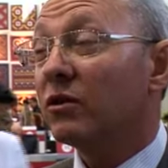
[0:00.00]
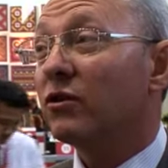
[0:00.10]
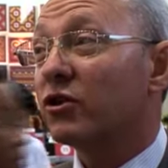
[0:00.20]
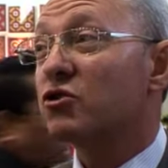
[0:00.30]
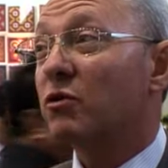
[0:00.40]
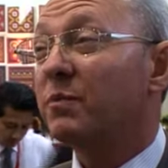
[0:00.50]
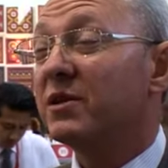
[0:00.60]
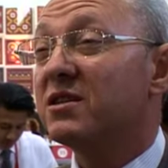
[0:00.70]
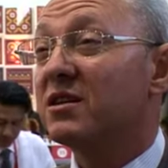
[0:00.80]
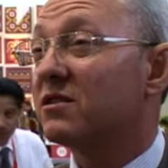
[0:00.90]
Luxury
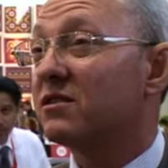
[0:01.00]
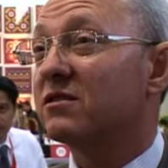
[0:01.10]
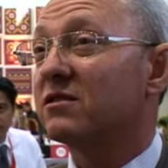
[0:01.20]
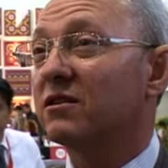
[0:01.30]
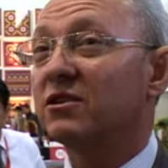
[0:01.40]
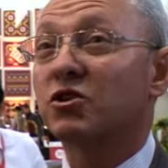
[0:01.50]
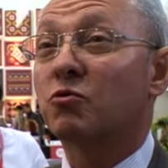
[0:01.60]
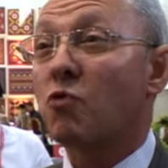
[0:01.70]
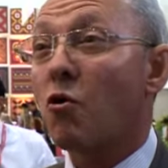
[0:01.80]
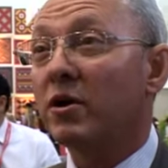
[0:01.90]
business is
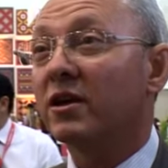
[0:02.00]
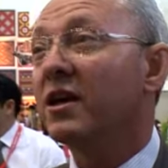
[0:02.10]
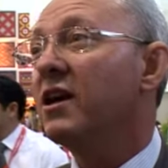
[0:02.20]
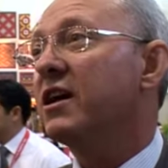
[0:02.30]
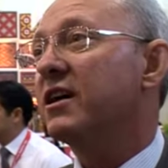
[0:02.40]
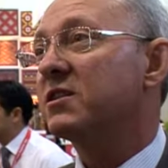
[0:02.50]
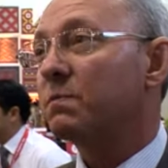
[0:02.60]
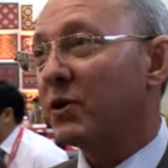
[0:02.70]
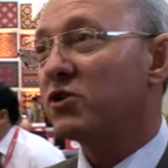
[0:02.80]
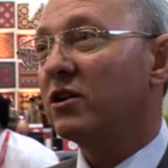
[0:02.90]
growing,
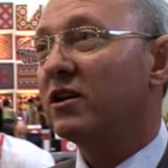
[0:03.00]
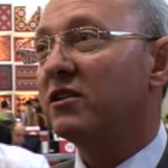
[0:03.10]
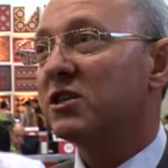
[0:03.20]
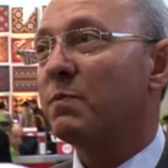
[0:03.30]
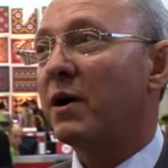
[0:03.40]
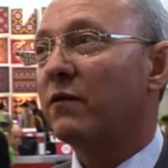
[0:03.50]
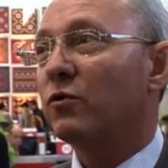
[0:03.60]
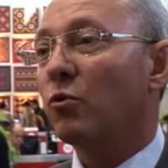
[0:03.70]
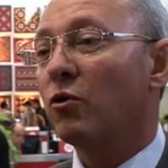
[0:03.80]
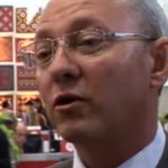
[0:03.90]
especially in this part of
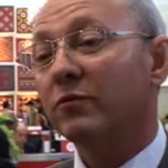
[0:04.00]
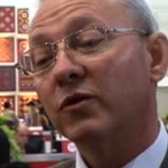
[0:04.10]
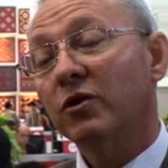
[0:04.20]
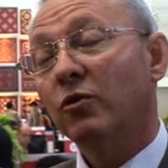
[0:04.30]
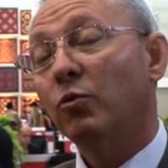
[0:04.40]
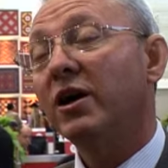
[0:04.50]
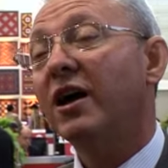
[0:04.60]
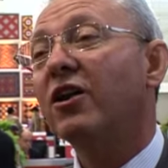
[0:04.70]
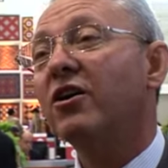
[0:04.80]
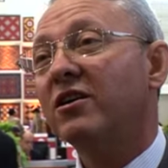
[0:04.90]
the world. We
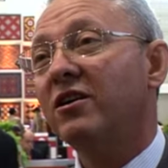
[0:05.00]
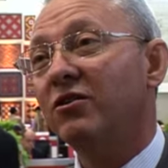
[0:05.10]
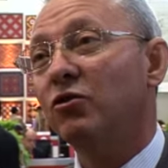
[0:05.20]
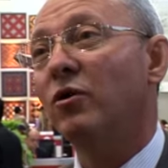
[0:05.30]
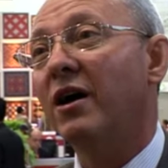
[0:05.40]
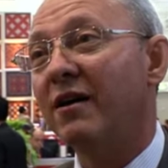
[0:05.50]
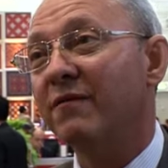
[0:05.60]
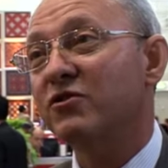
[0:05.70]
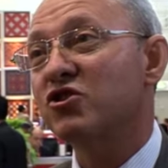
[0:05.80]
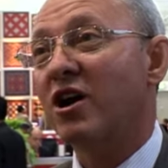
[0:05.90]
are lucky to
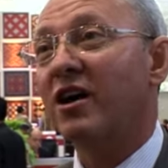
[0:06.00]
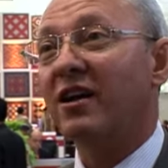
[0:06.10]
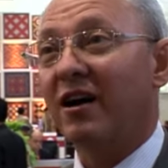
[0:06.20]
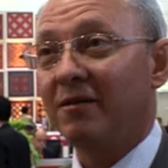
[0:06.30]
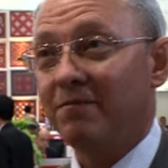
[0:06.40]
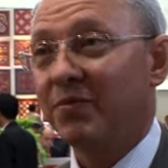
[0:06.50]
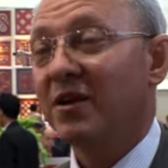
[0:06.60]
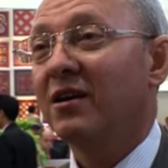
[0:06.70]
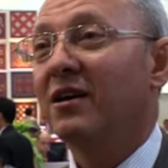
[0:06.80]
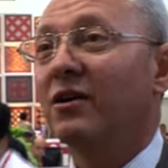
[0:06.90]
have China,
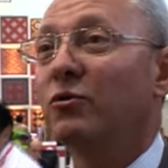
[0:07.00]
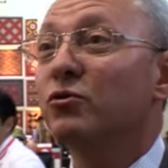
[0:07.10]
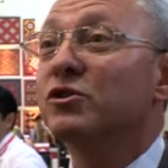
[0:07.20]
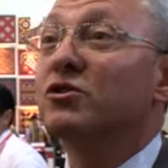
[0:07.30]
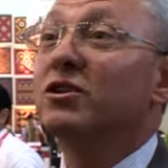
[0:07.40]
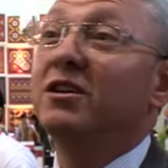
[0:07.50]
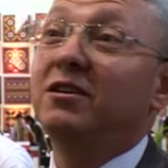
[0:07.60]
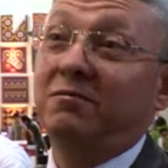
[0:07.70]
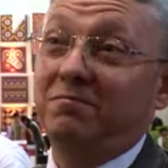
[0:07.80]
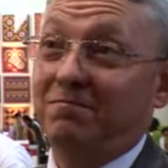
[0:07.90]
who is
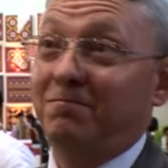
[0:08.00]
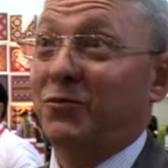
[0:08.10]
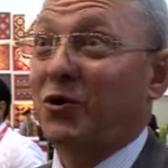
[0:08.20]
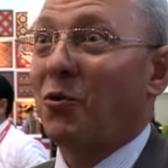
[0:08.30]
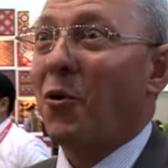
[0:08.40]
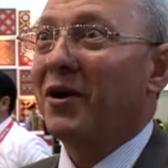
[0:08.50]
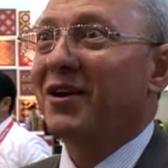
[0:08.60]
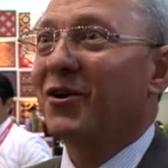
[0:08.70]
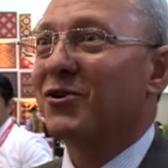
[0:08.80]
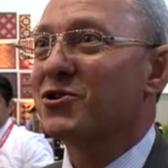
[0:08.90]
the
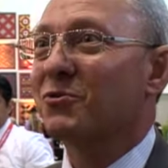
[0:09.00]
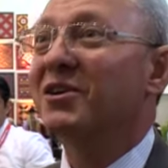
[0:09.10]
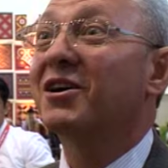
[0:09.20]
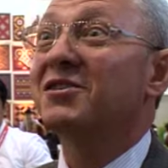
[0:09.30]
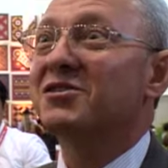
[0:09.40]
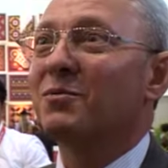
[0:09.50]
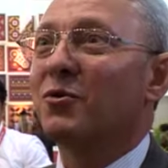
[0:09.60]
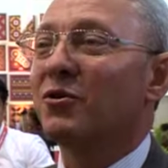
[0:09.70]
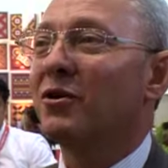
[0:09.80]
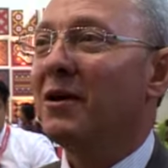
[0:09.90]
growing luxury
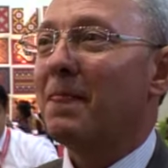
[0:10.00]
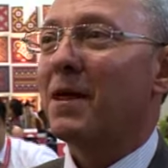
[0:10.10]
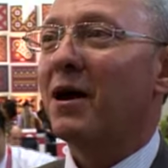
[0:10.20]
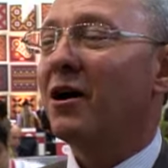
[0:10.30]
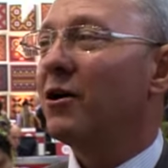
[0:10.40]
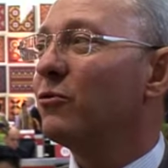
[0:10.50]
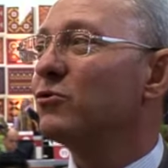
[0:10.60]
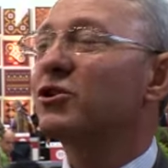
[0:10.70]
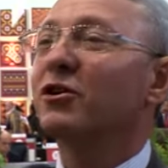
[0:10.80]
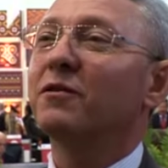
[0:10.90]
customer,
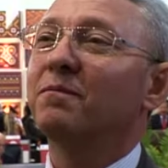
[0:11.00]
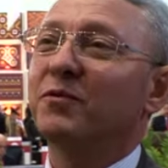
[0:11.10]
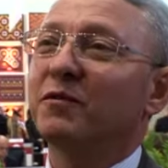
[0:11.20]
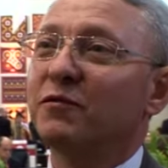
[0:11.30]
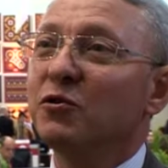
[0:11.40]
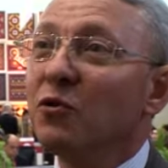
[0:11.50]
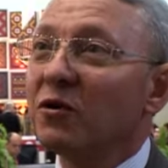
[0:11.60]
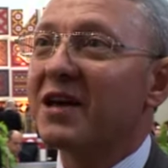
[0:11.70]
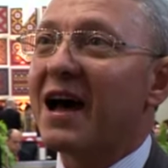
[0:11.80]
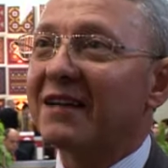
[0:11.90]
who's going to
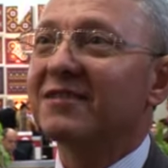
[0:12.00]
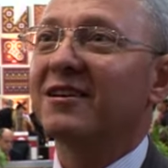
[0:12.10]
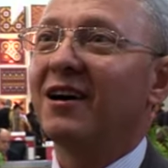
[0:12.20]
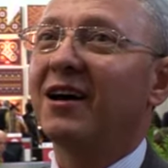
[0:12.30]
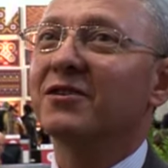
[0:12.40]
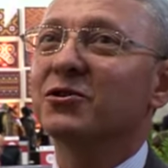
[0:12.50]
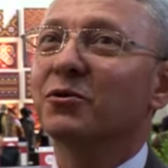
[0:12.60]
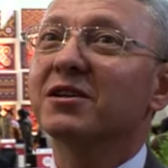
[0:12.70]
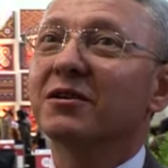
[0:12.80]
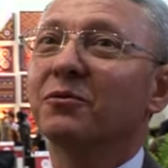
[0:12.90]
fuel that.
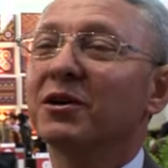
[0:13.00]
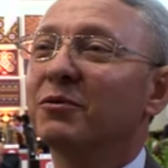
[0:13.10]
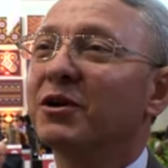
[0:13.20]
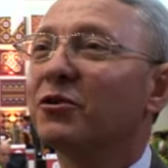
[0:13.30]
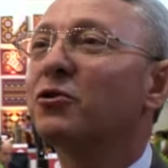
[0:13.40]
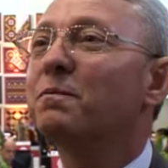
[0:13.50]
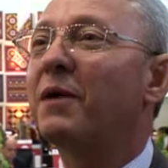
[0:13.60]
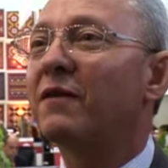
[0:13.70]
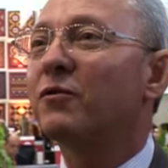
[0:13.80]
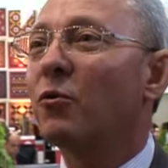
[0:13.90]
So we're in a good
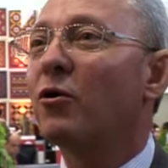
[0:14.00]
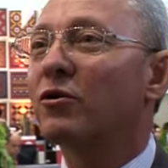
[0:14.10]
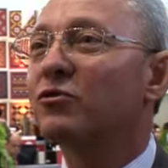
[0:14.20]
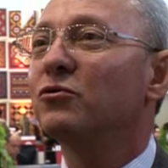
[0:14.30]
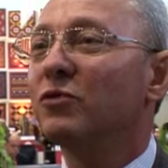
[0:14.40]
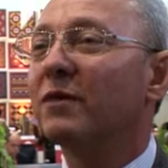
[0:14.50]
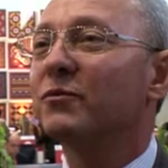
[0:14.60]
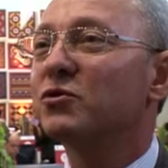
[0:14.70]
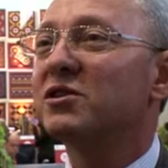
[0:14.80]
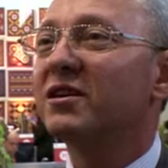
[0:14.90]
part of the world
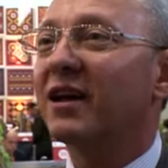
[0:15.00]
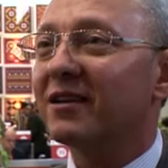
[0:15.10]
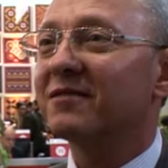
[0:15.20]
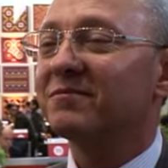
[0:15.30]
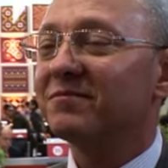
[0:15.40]
to see that.